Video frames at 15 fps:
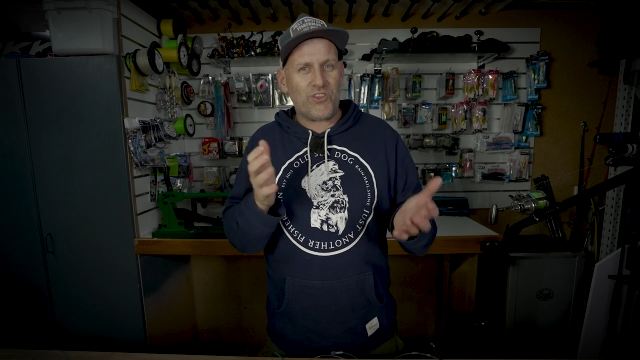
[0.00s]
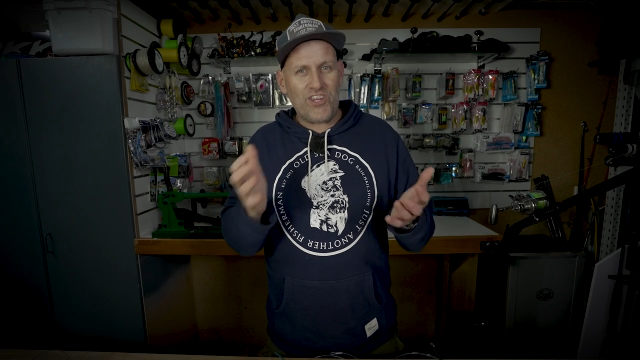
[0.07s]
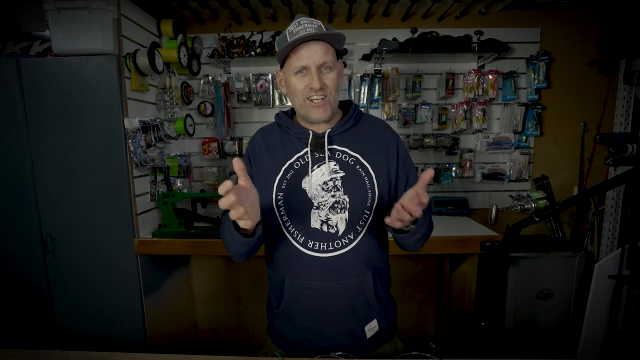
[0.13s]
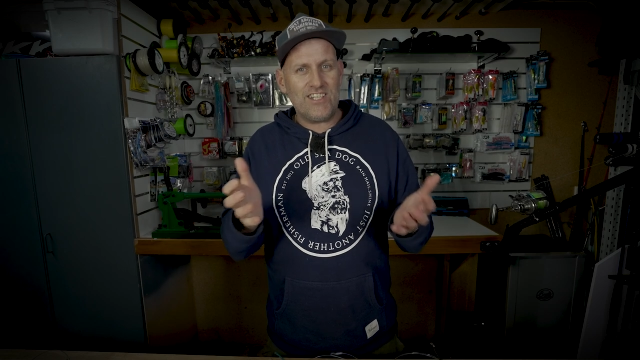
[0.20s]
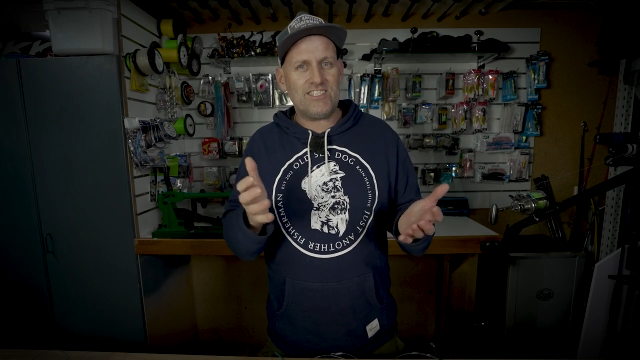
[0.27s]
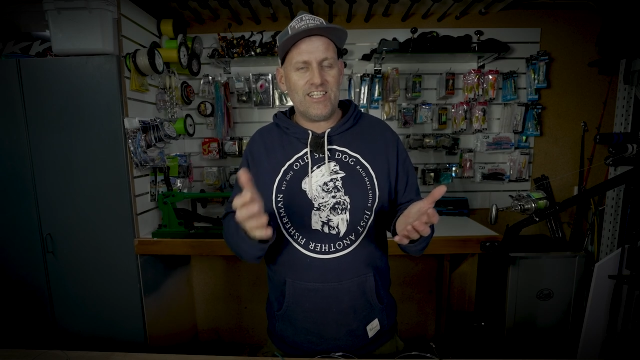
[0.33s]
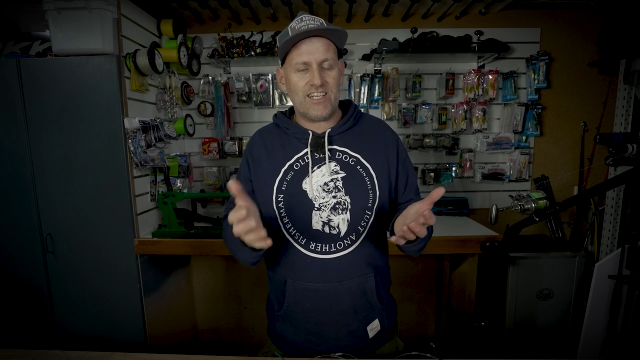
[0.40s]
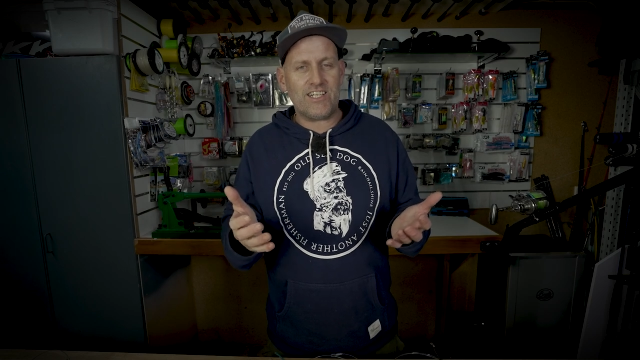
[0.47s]

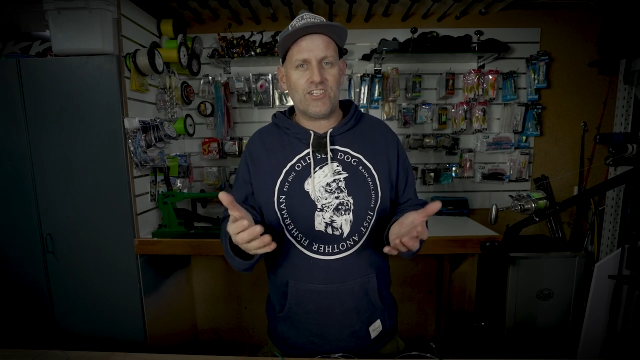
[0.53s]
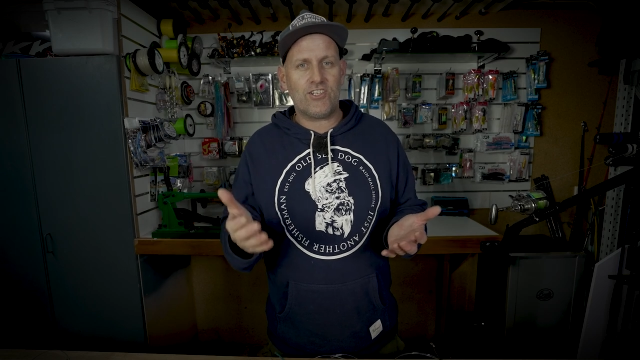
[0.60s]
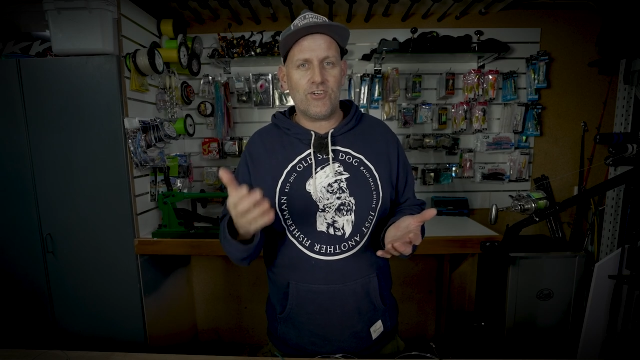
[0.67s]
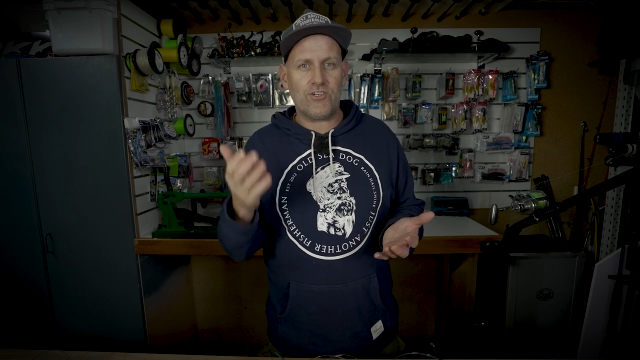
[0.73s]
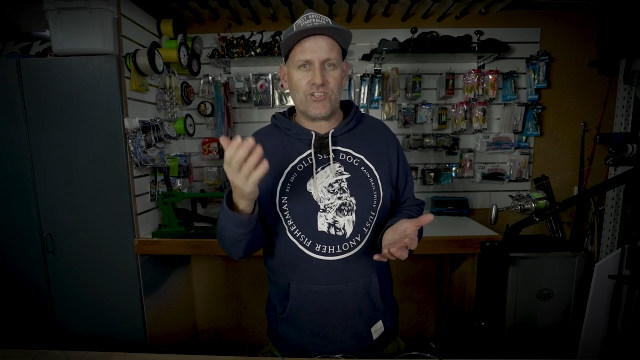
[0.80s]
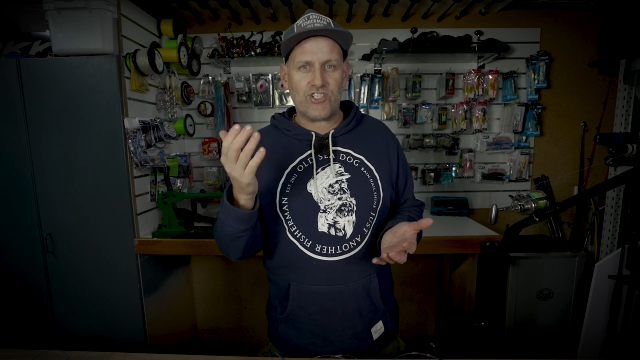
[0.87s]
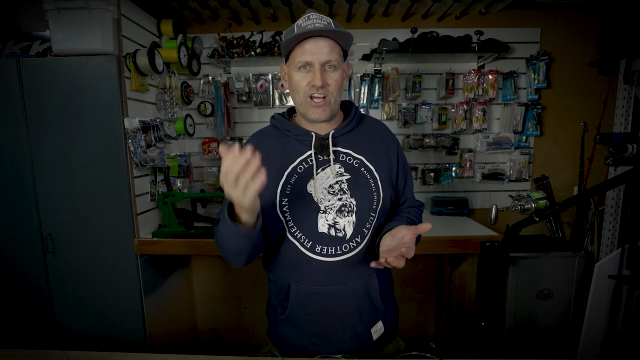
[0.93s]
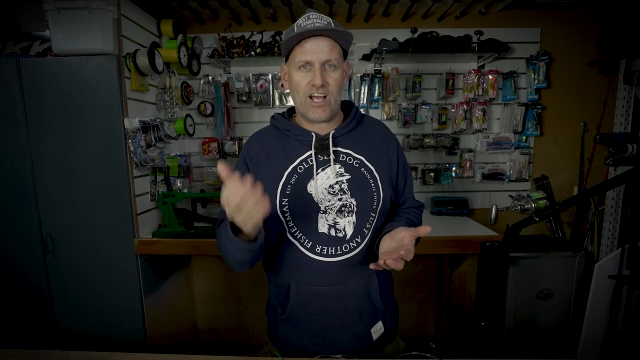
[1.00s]
things you can
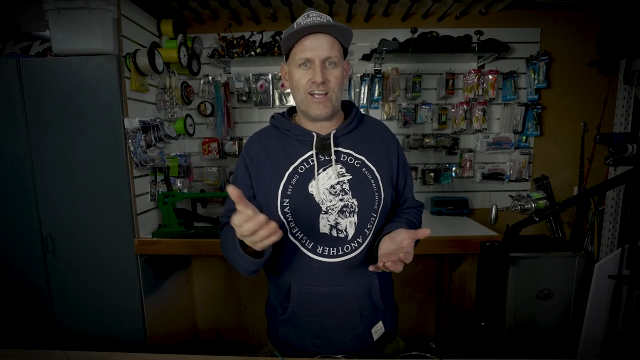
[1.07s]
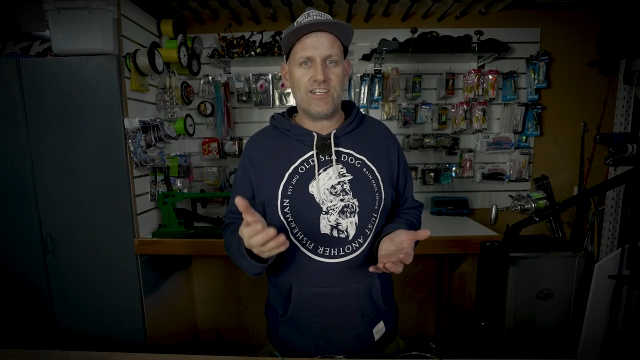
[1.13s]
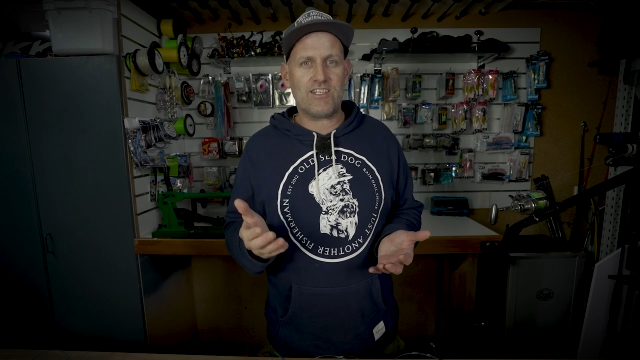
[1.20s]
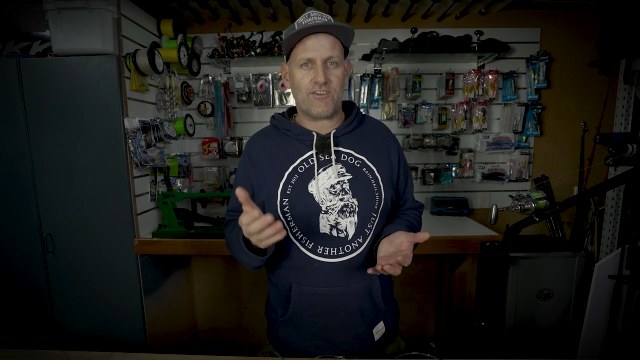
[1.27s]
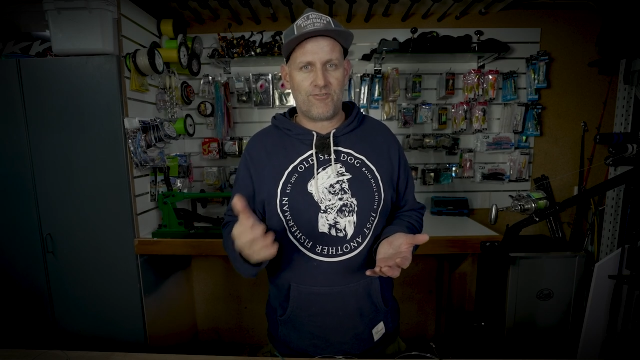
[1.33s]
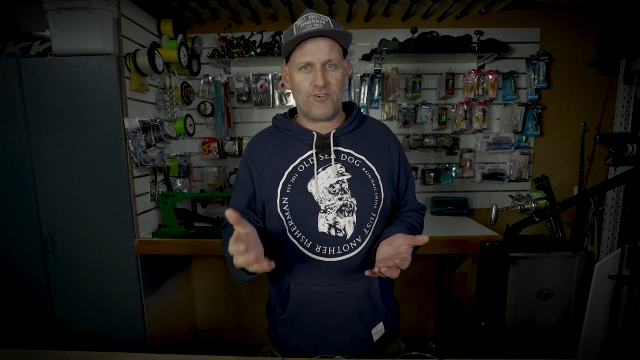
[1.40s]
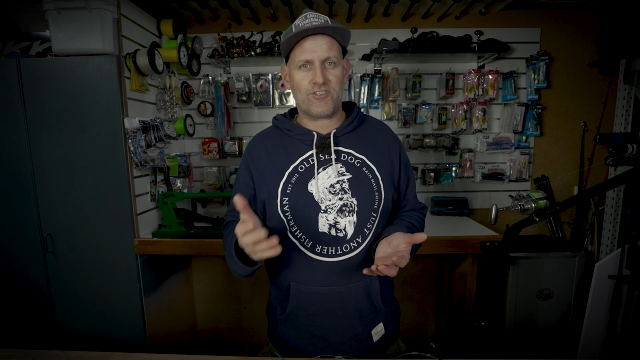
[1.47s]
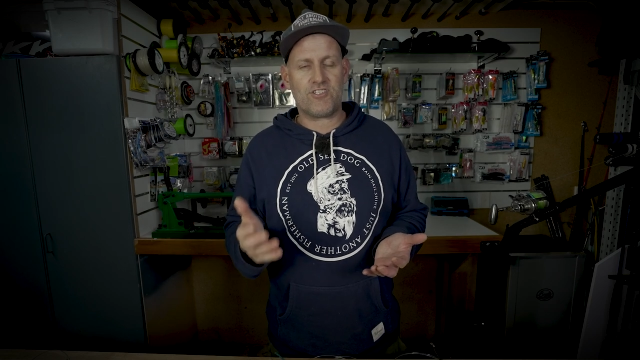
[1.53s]
do to
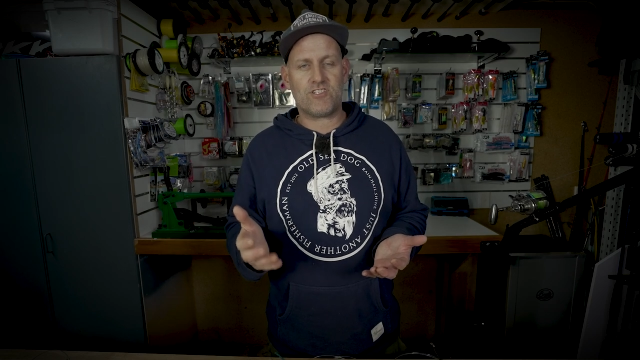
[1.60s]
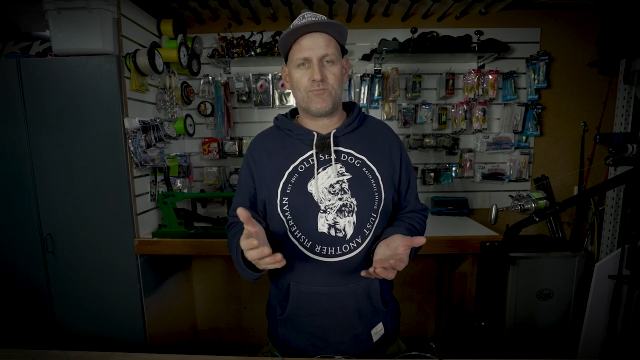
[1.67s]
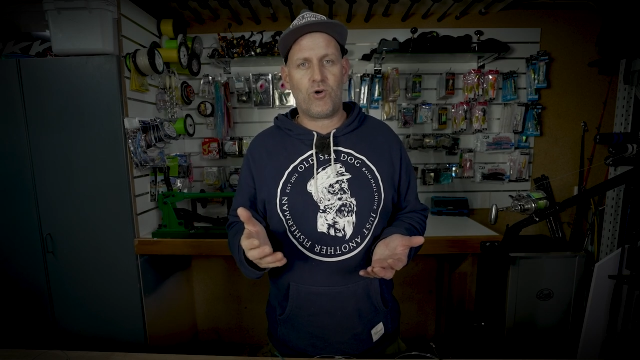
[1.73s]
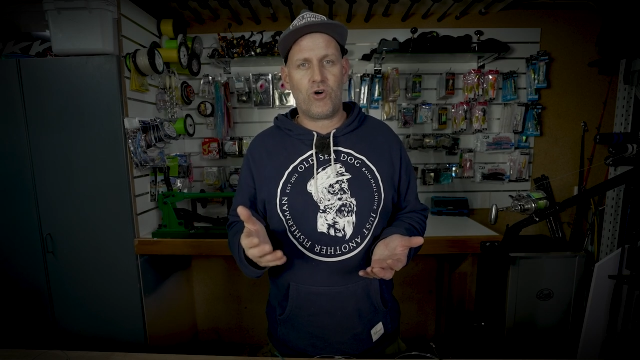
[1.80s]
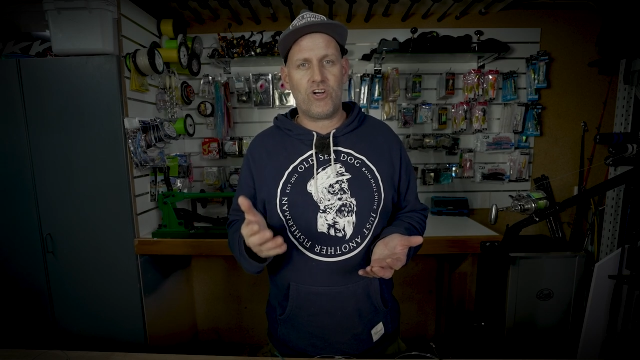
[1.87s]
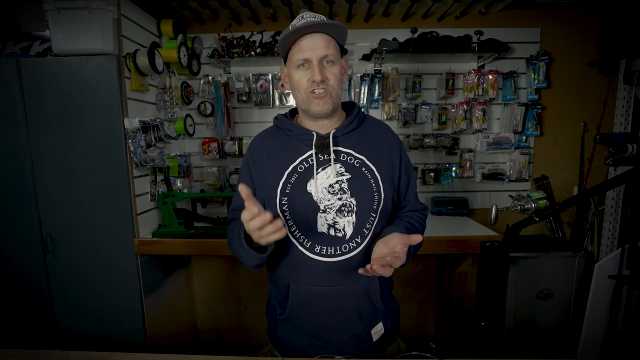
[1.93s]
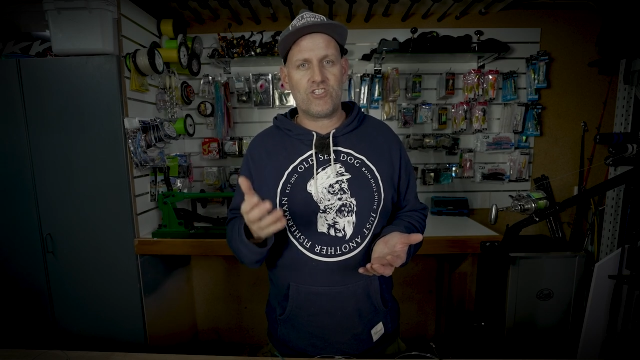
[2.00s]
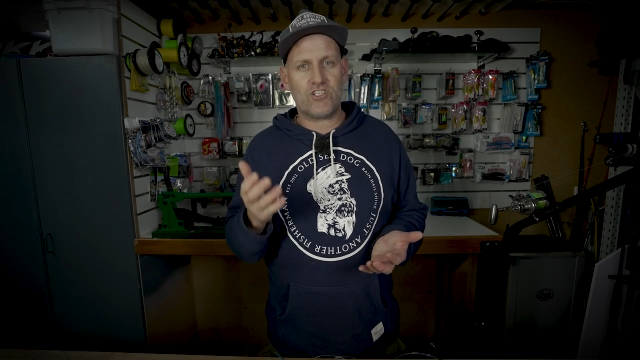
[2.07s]
change a fish's
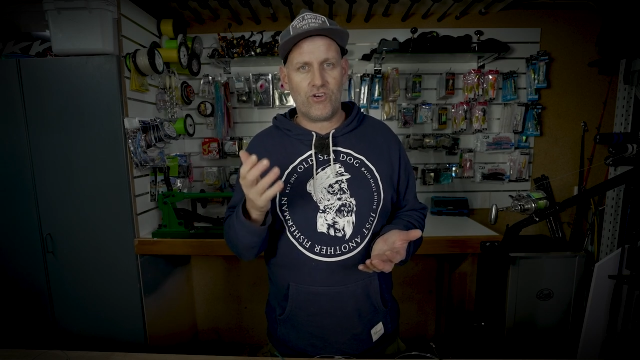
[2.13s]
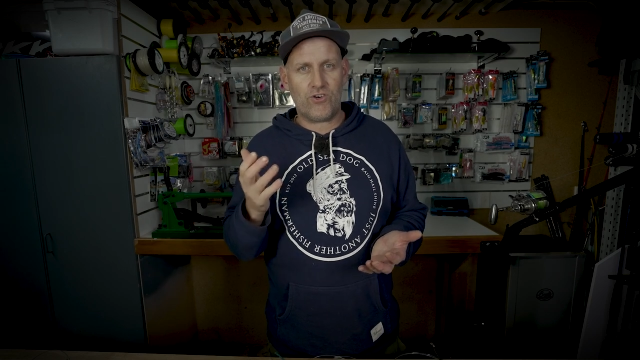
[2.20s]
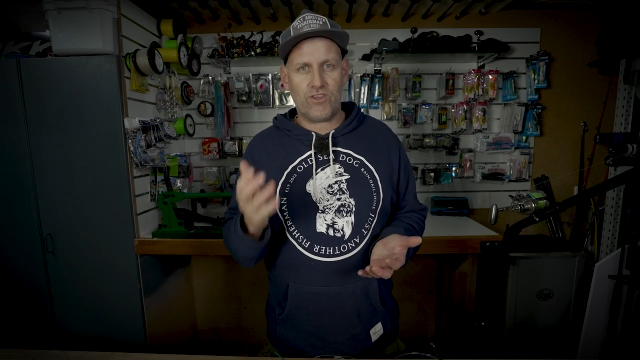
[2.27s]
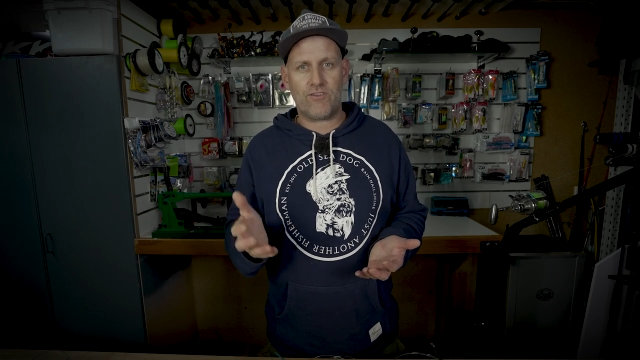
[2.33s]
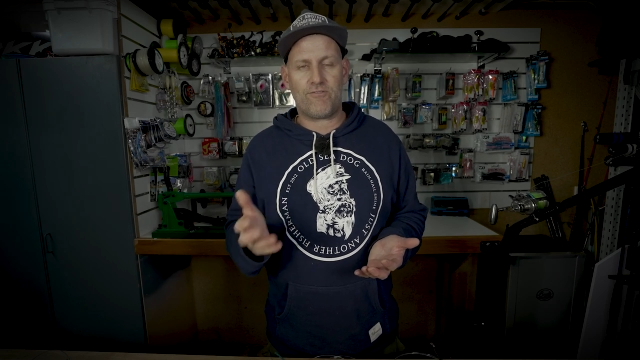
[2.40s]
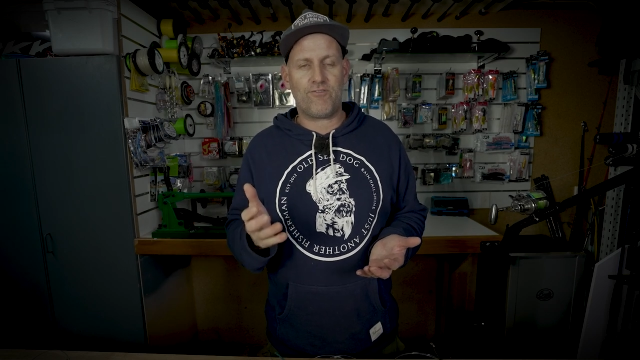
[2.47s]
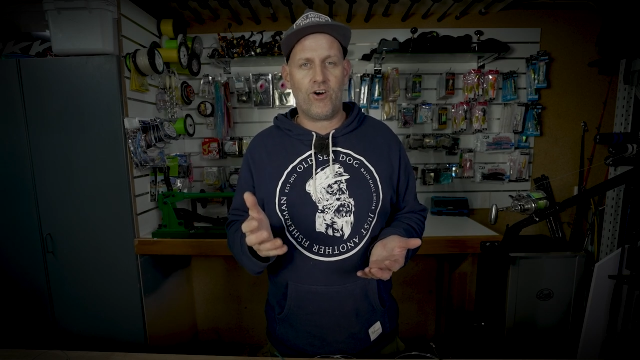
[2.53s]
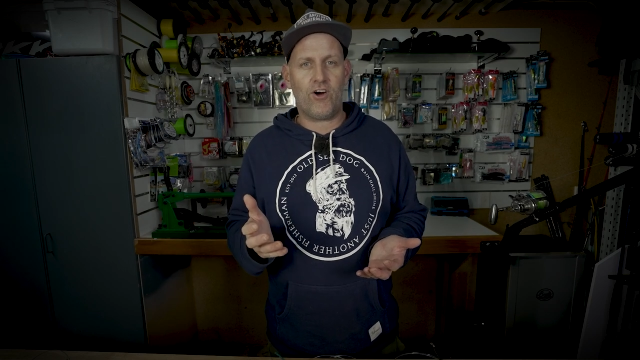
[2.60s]
mind during
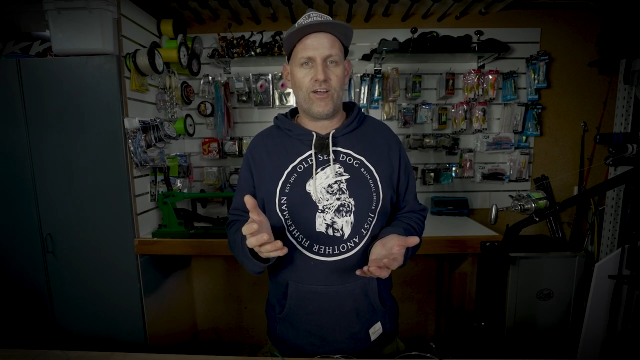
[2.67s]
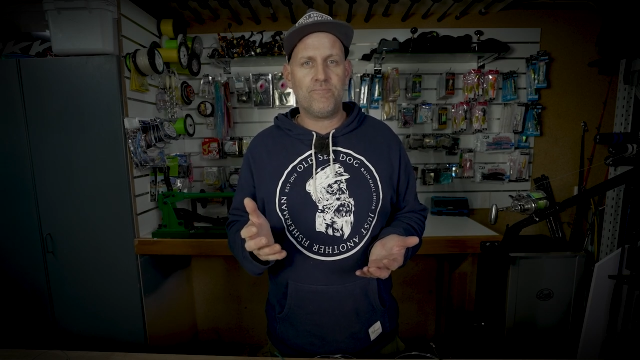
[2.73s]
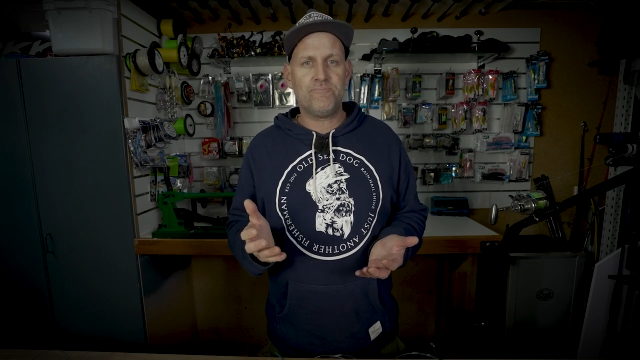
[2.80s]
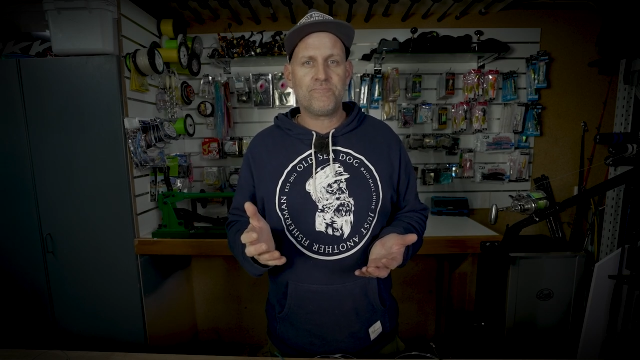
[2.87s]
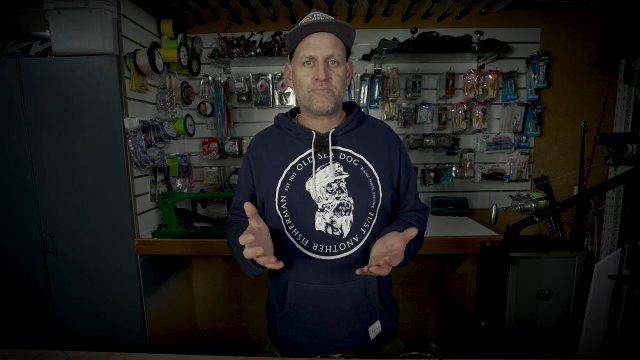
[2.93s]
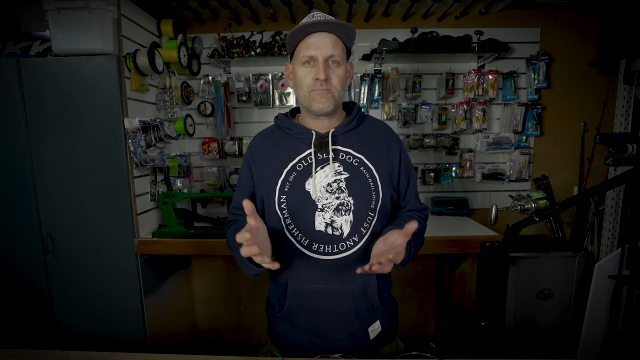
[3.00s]
the fight.